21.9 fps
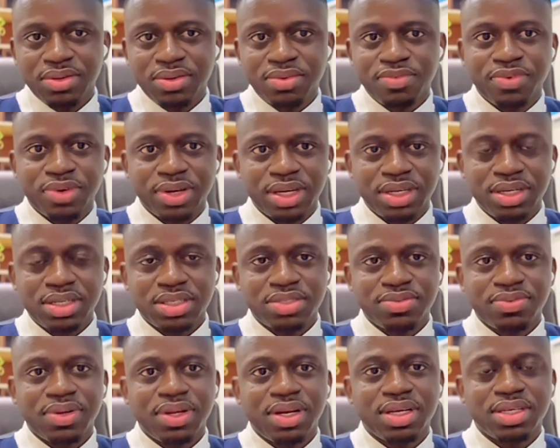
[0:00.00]
Don't forget, it
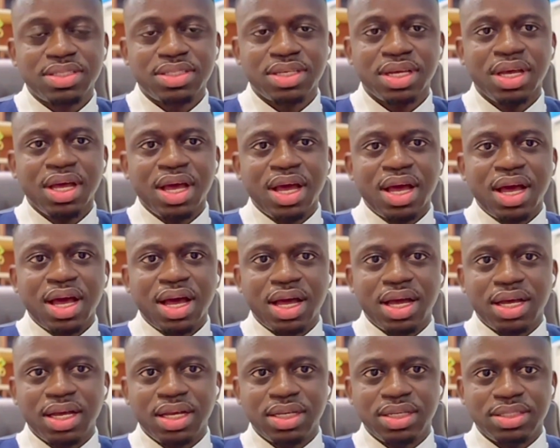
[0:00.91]
is Felix,
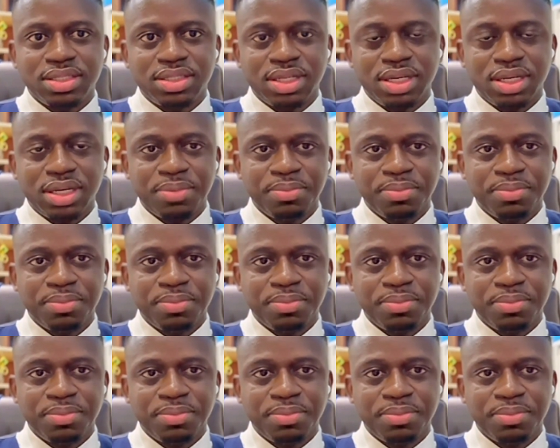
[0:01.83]
and